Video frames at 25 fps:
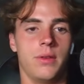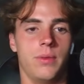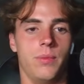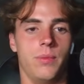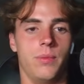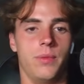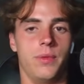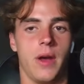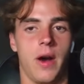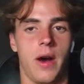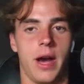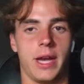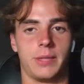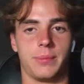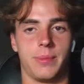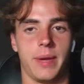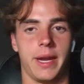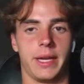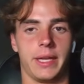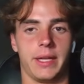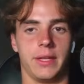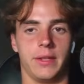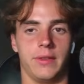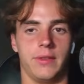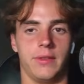the
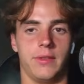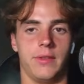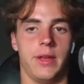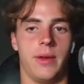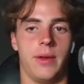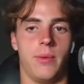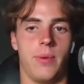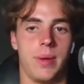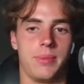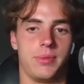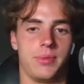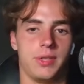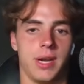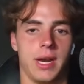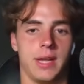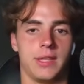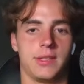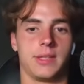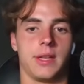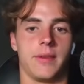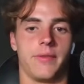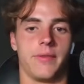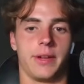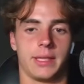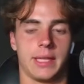icebreakers, the website,
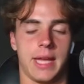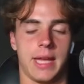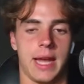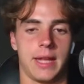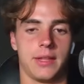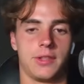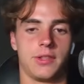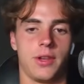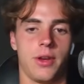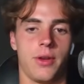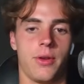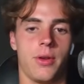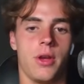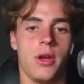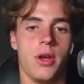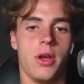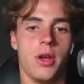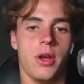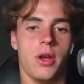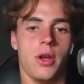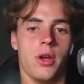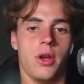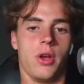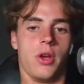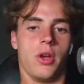stuff like that. So
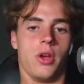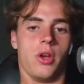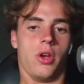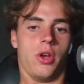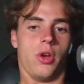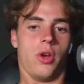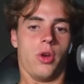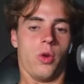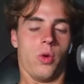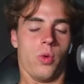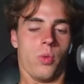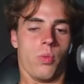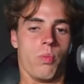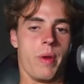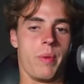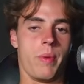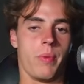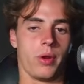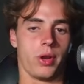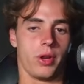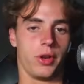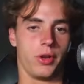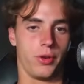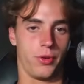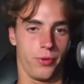we
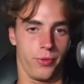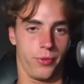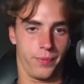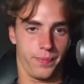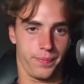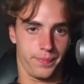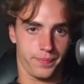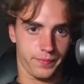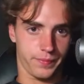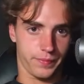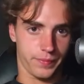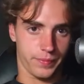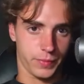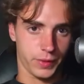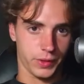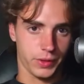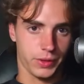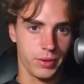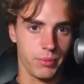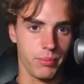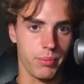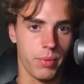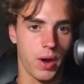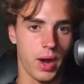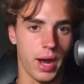want to do
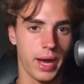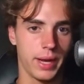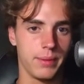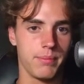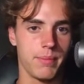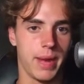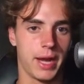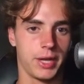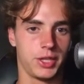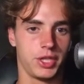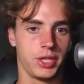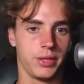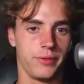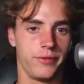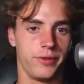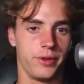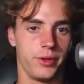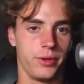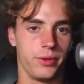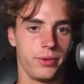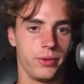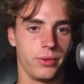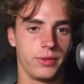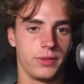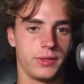combine matching
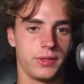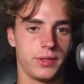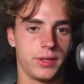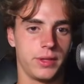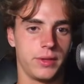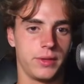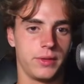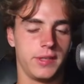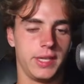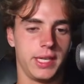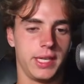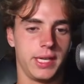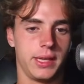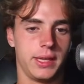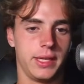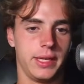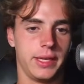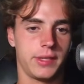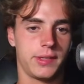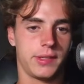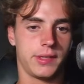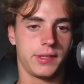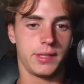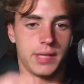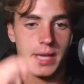fields, tick
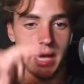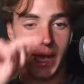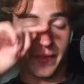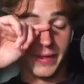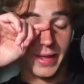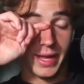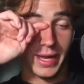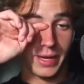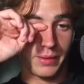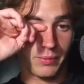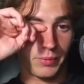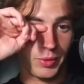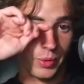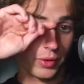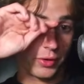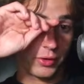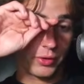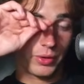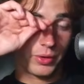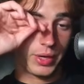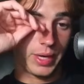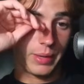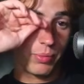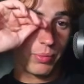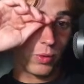this, and then we want
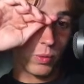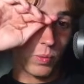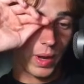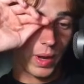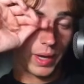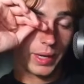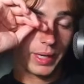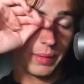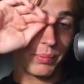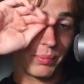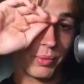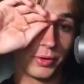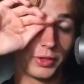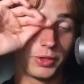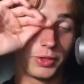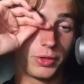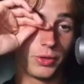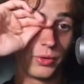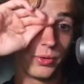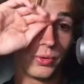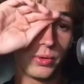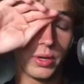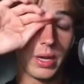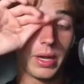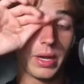to do input 1, input 2.